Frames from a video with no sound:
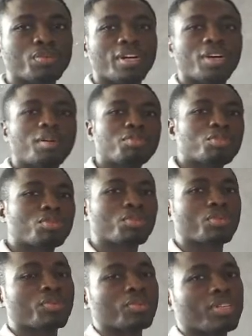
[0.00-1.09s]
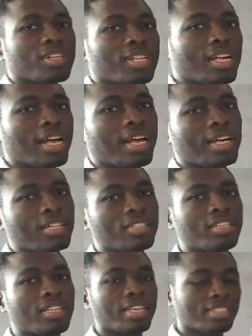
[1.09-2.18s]
welcome to
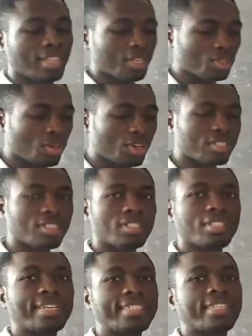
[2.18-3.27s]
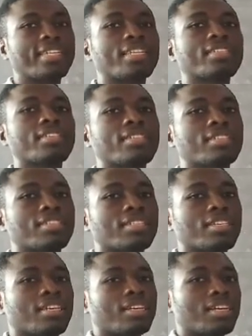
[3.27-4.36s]
the next lecture on data
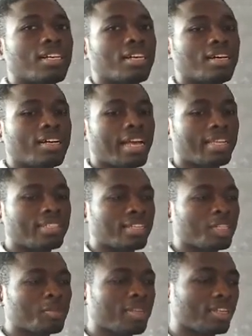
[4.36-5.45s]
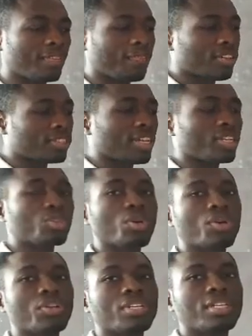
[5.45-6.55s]
analysis. I did explain in the first lecture
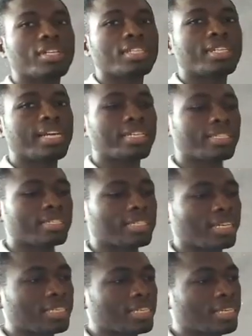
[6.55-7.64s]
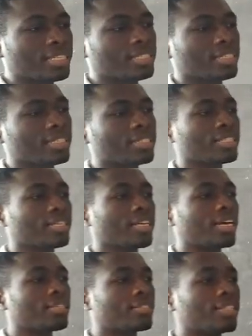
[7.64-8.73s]
that data analysis
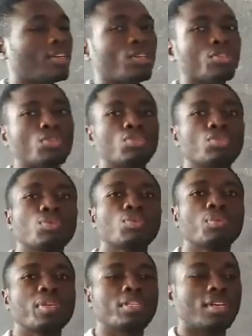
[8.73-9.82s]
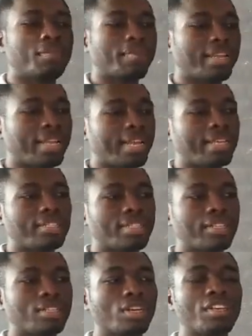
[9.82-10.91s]
has a lot to do with
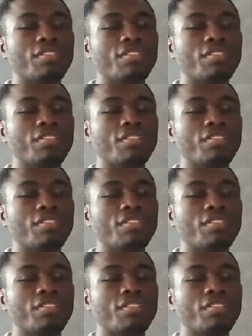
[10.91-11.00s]
analyzing the